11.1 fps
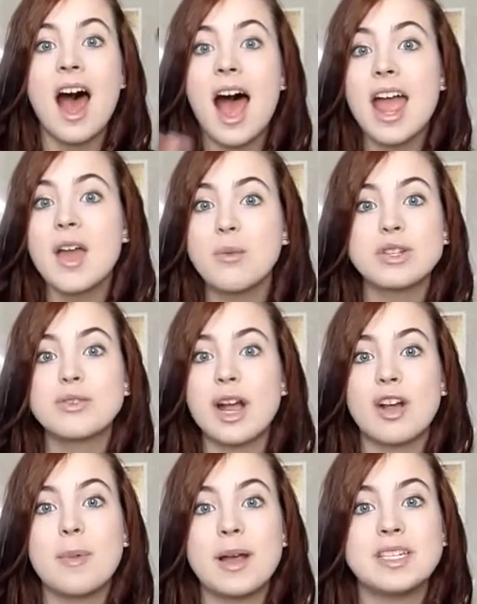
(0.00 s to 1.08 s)
I would
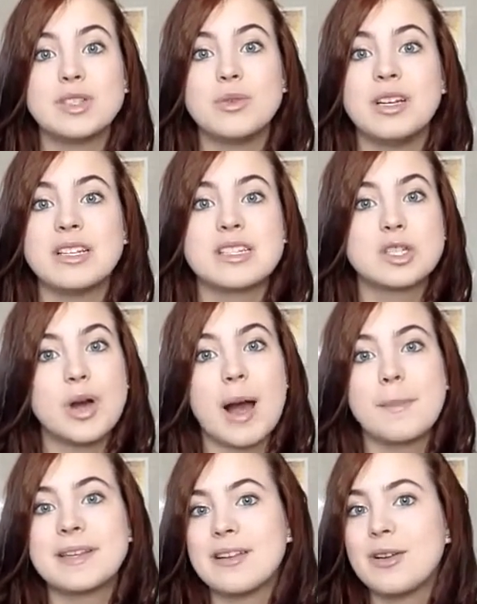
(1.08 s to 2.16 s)
recommend doing this to
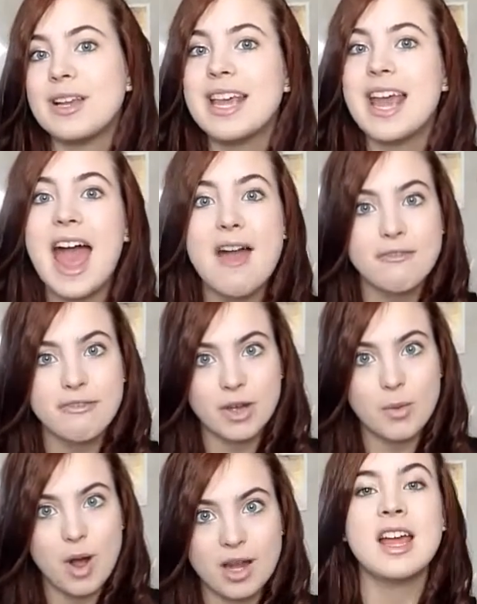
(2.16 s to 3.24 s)
absolutely
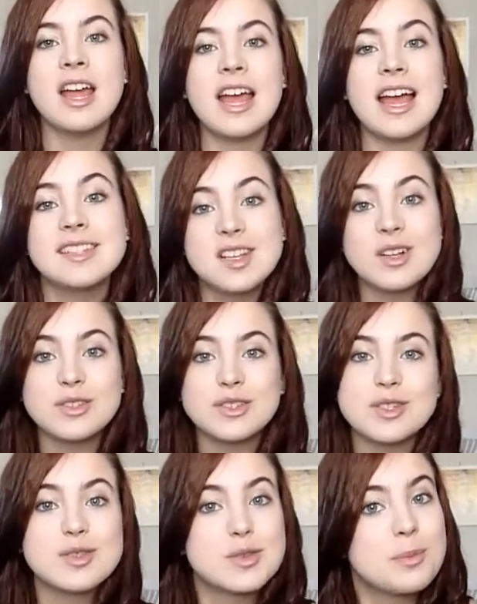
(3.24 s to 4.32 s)
everyone. It's also
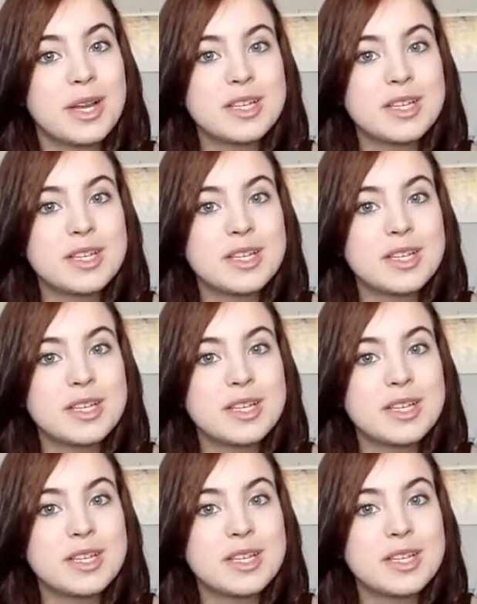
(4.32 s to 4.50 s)
just super